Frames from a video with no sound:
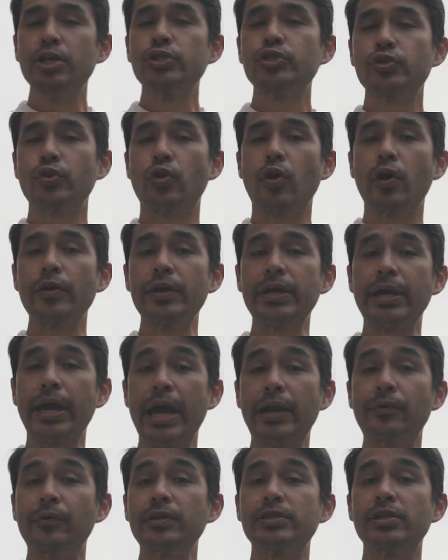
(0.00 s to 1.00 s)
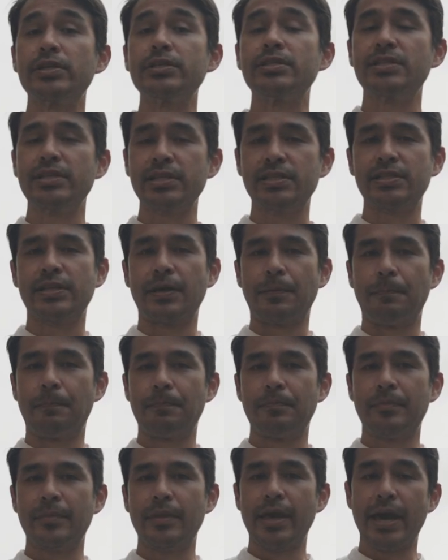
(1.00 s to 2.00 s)
scoring, and results system,
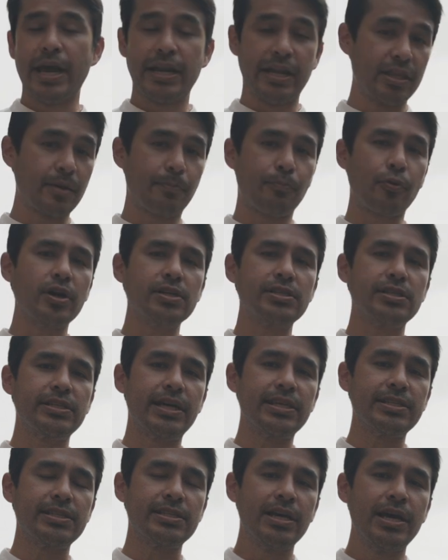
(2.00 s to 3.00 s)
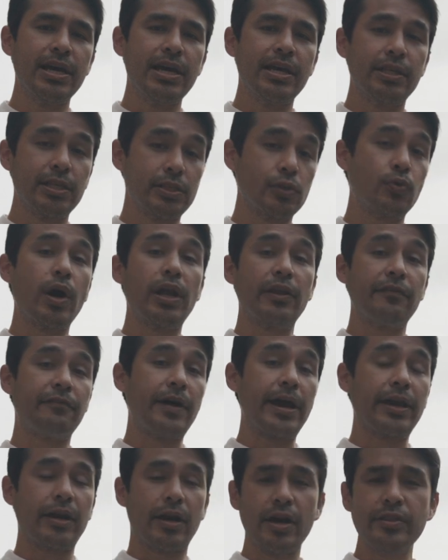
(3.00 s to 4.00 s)
and in the process,
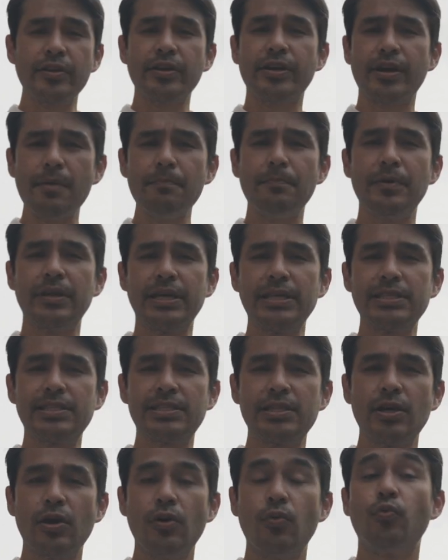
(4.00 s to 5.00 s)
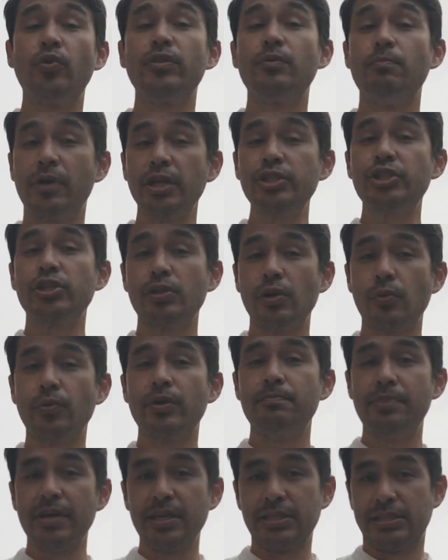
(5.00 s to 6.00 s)
disqualifying other companies with much lower
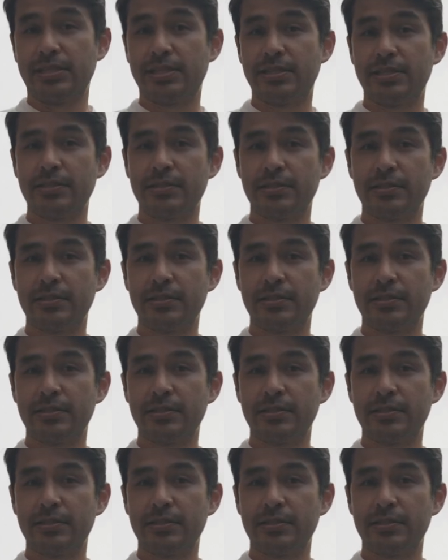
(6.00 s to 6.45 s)
bids.